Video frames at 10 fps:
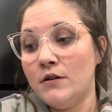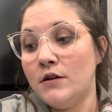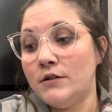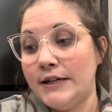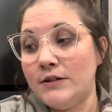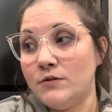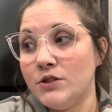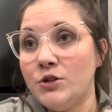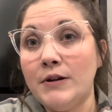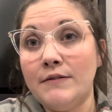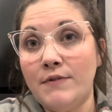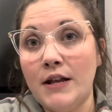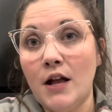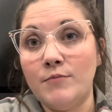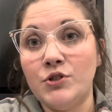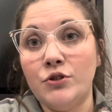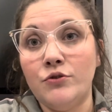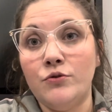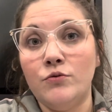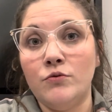needles. You can fit up
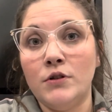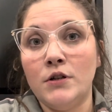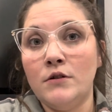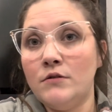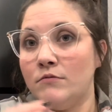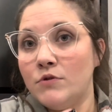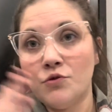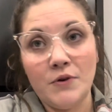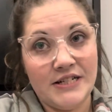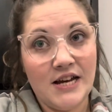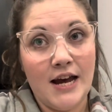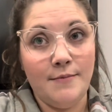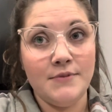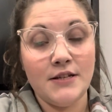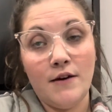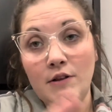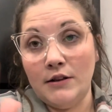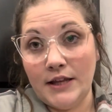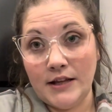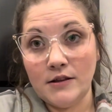to 3 times of the
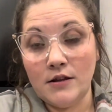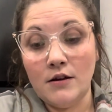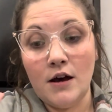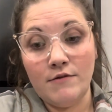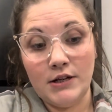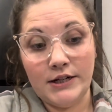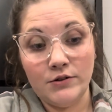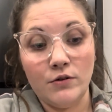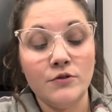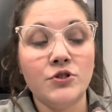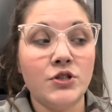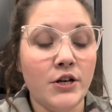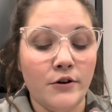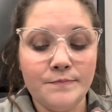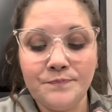length of the needle. So